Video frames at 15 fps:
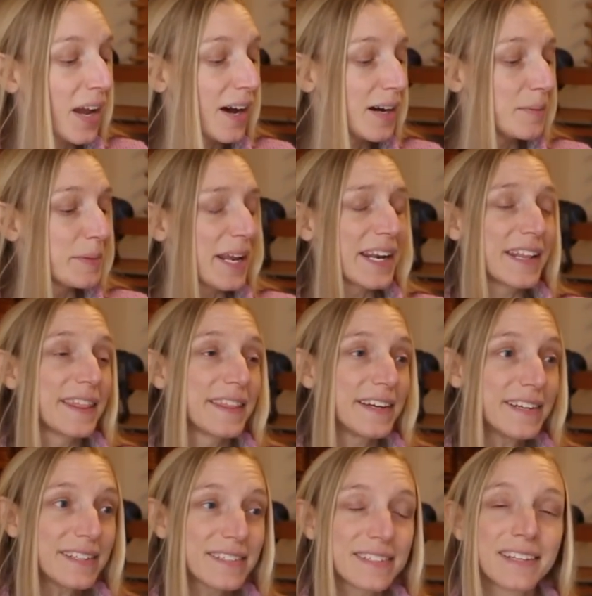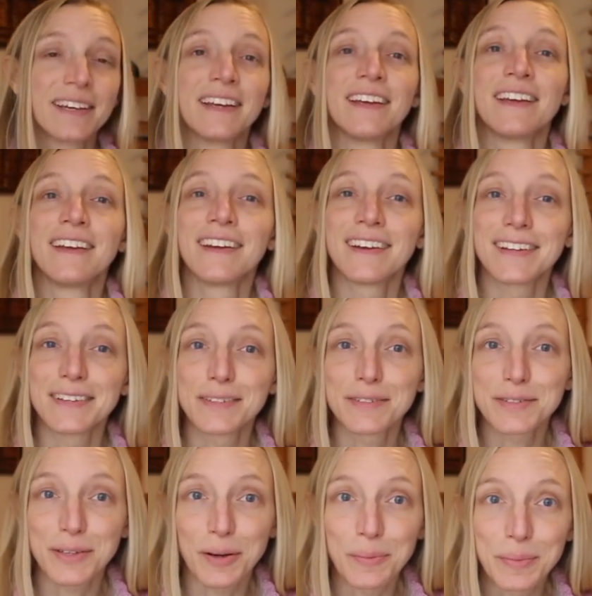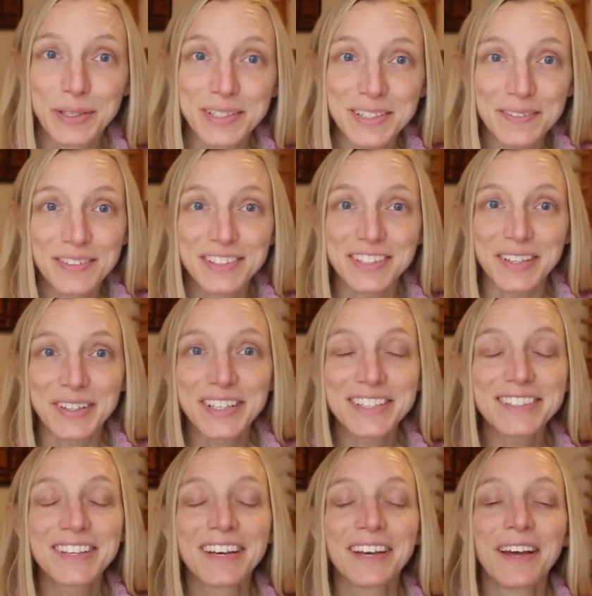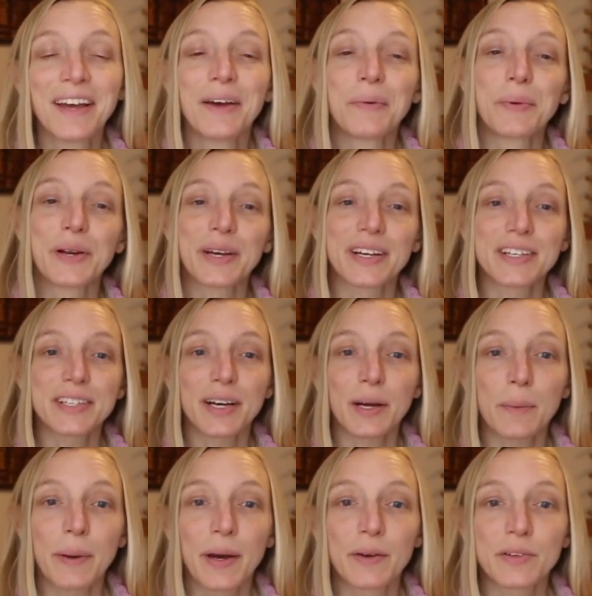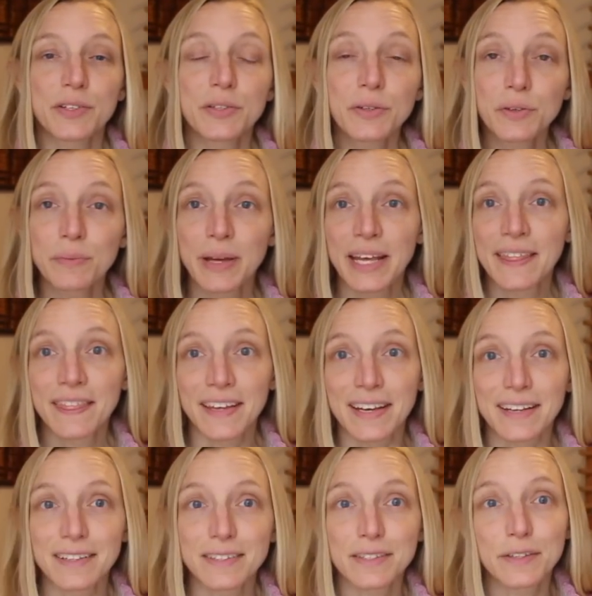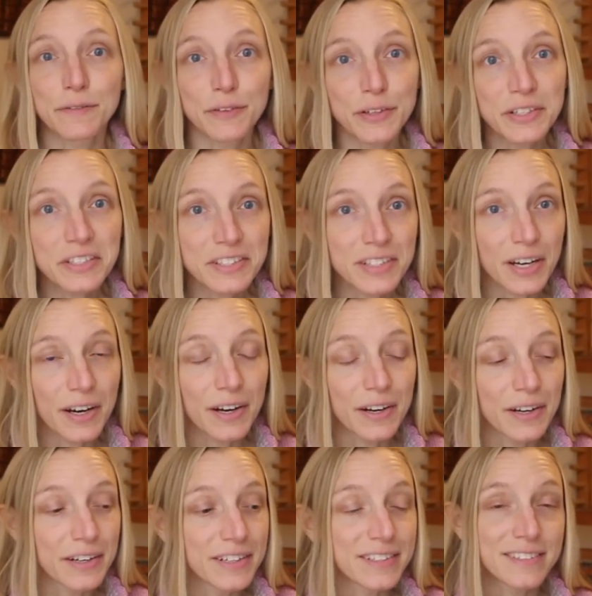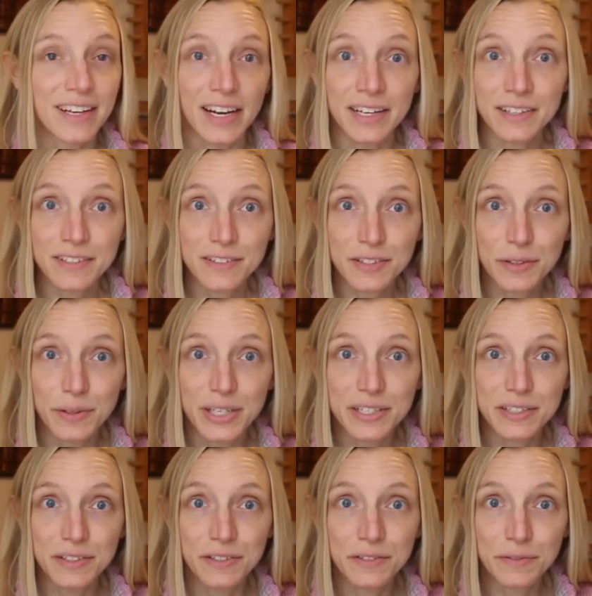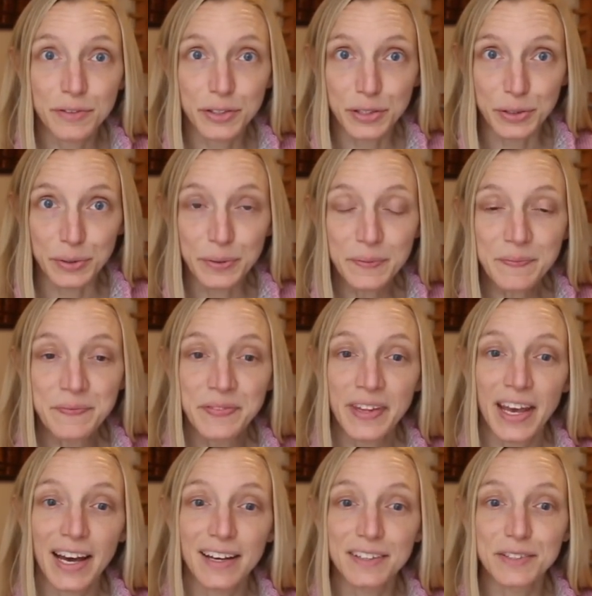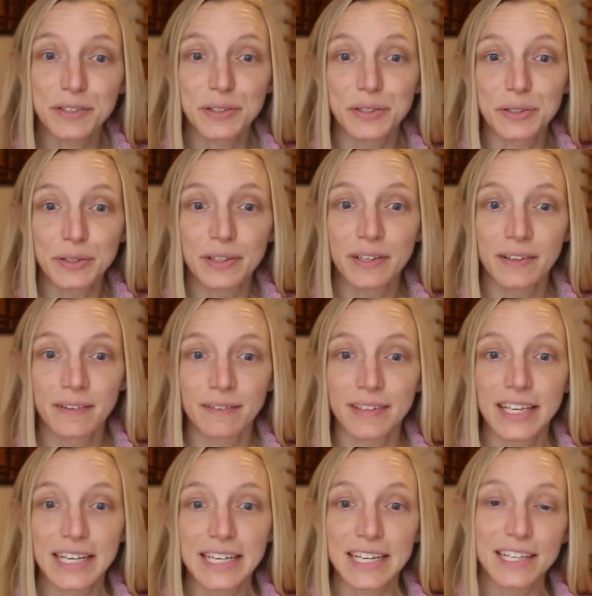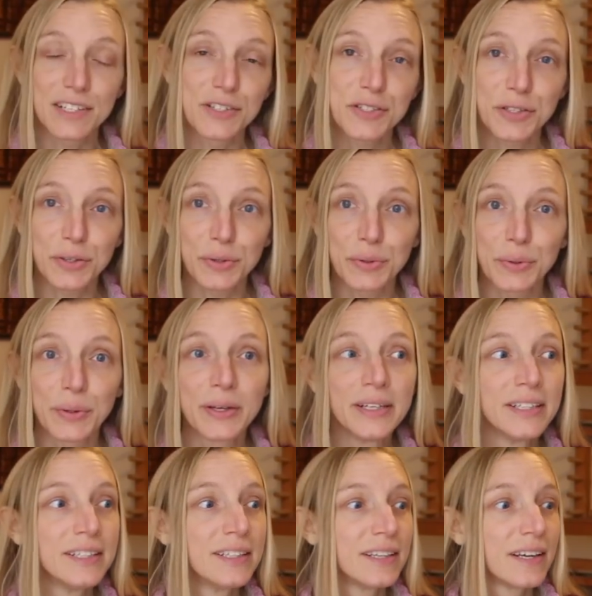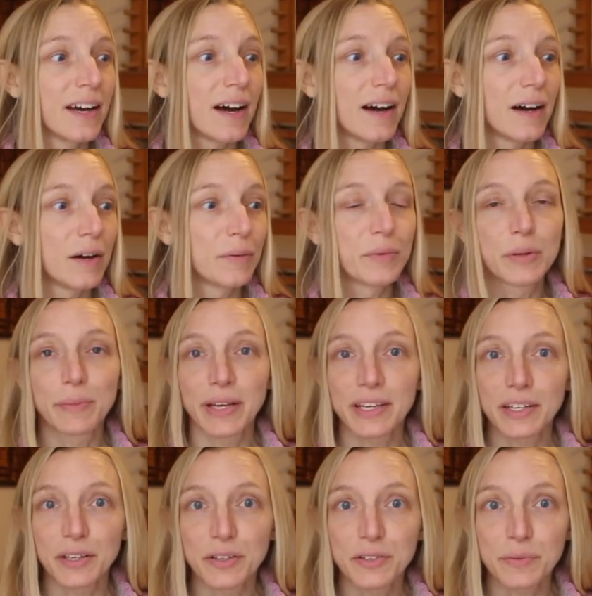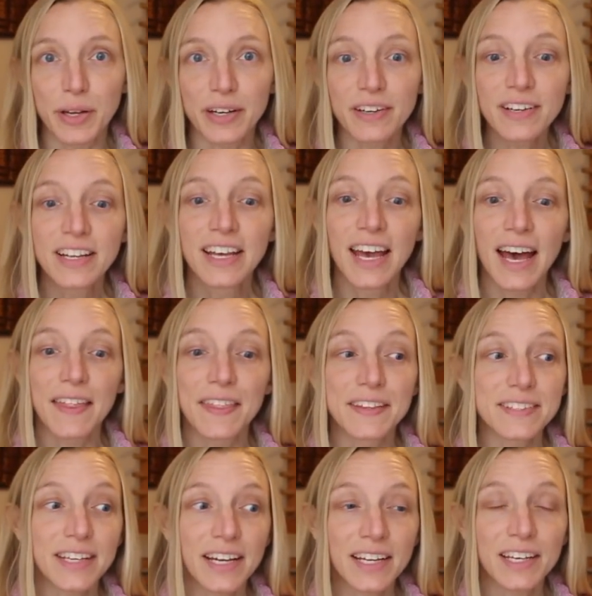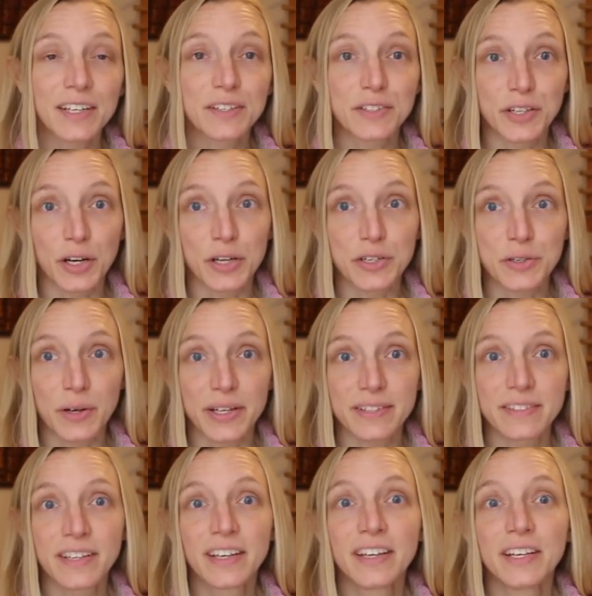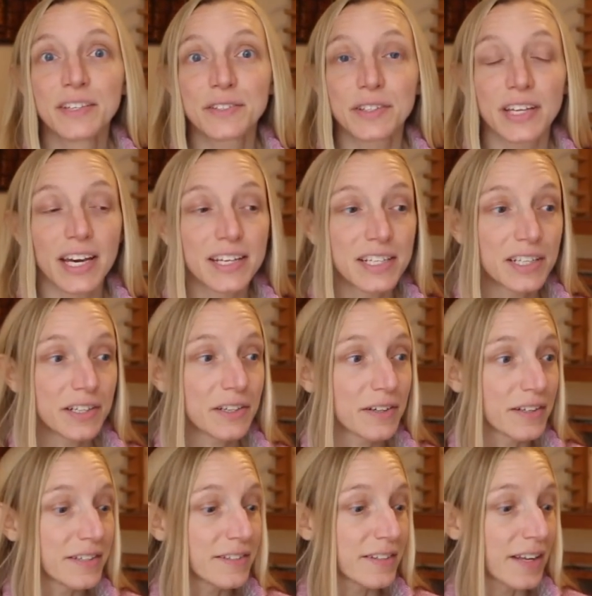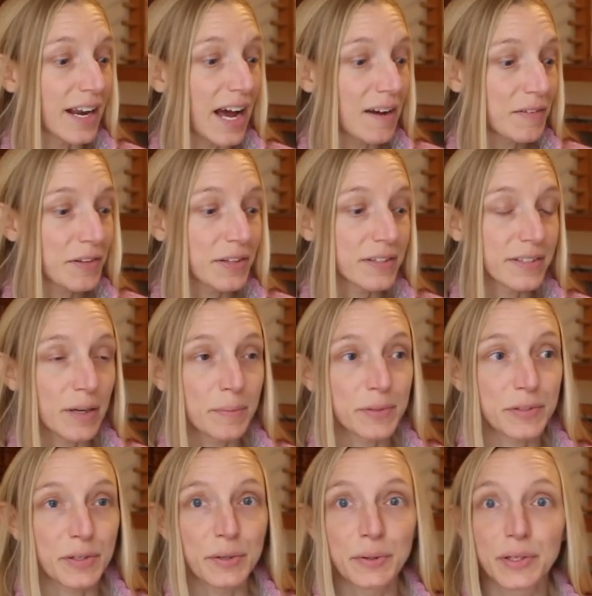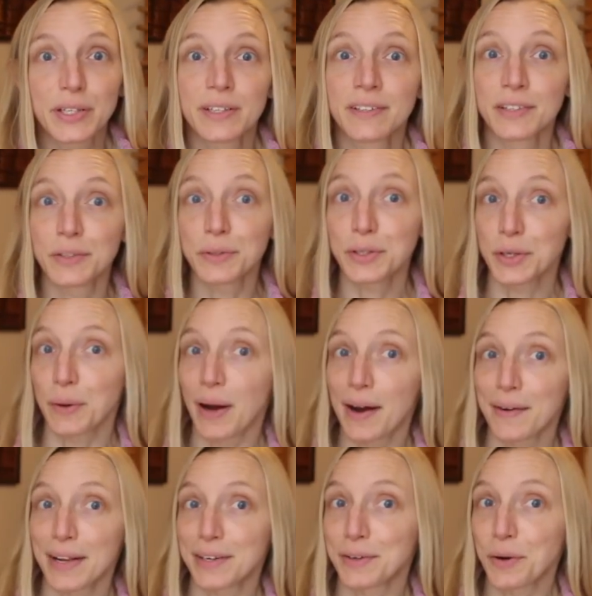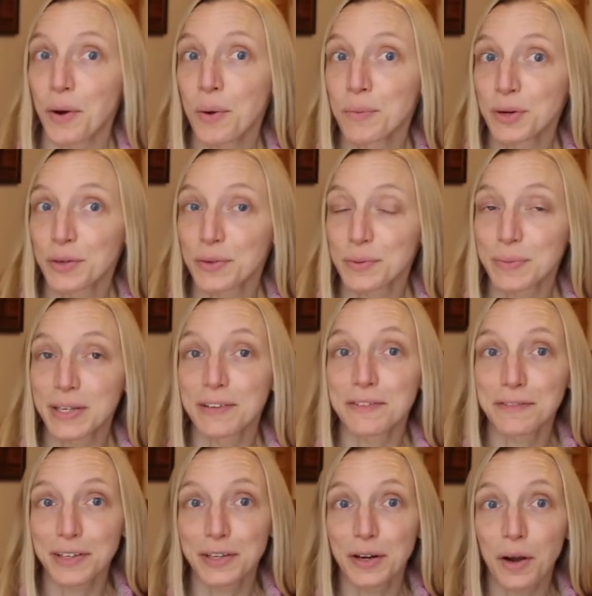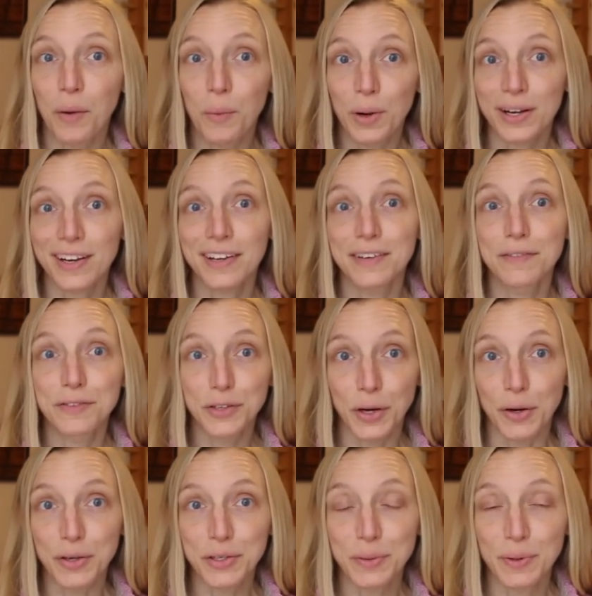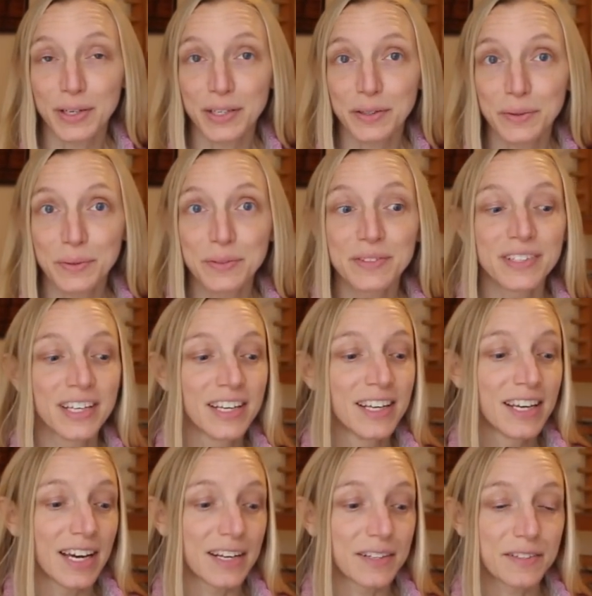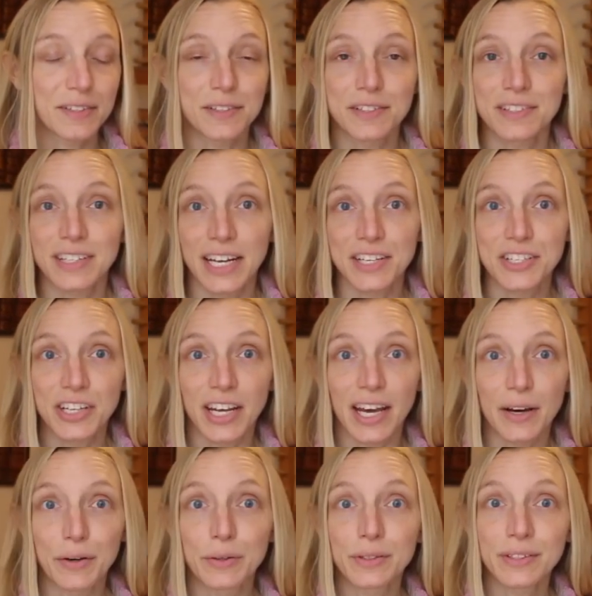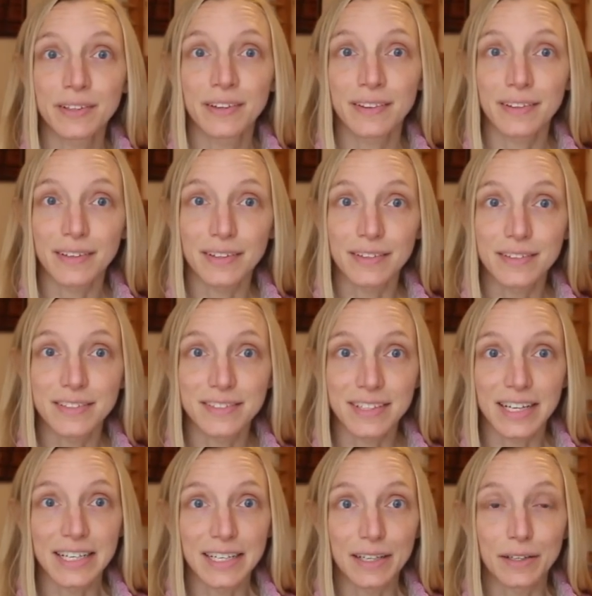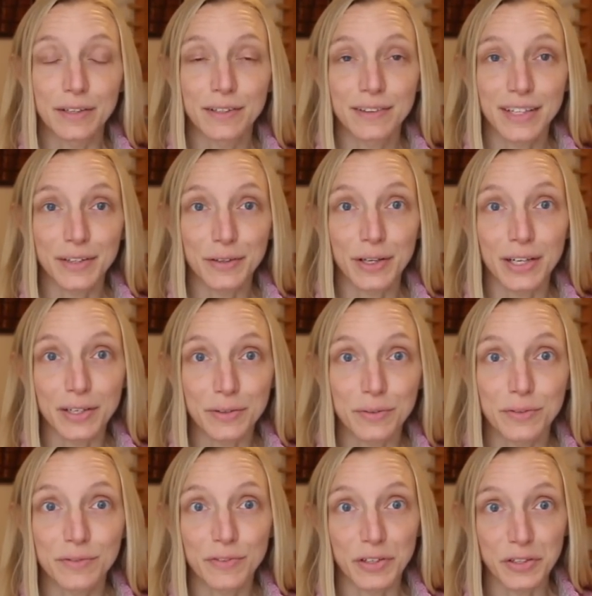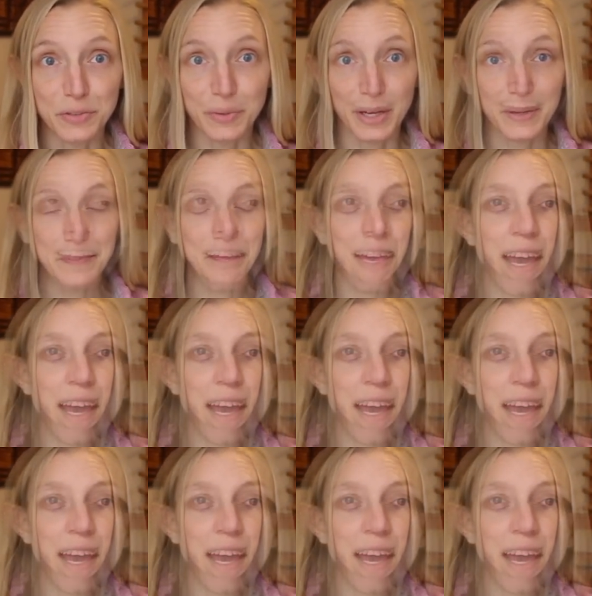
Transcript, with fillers: Um, and in this installment of the series, we're going to talk about two main things. The first are design considerations for you as you're getting into uh, remaking your sweater, and the second is yarn choice. So the idea here is that after this episode, you could go out and your homework would be to figure out what kind of yarn you want to use and to start sketching out the design that you're going to use for your sweater.